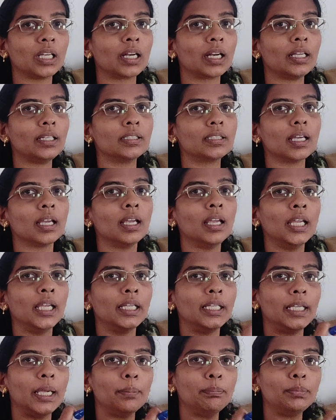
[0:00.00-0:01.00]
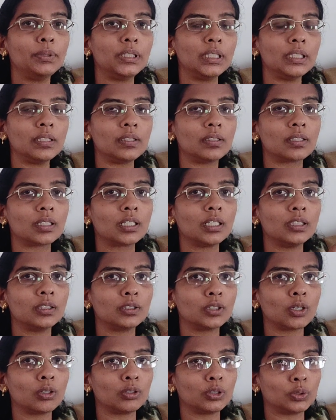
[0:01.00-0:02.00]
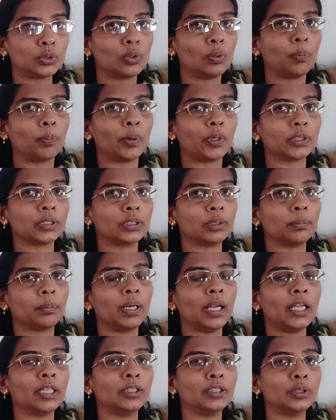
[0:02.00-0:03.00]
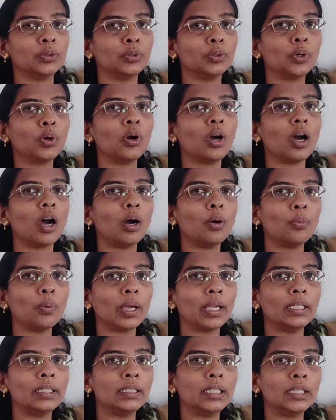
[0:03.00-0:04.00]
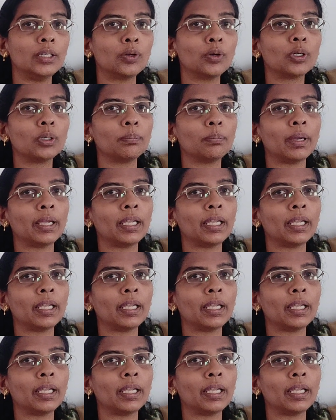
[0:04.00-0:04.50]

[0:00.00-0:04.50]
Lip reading: right? Empty string is also possible, and you know how I denote